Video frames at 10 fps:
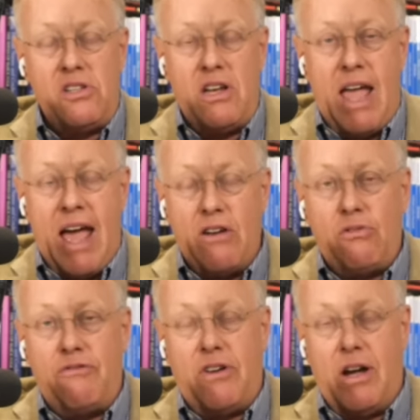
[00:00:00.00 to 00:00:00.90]
It
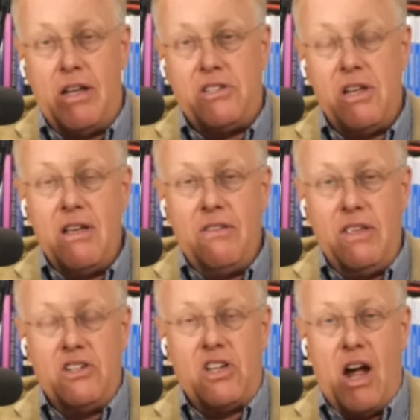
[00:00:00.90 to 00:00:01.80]
atrophies
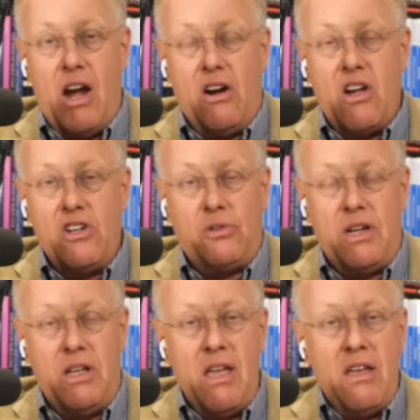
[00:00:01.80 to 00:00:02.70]
the entire country,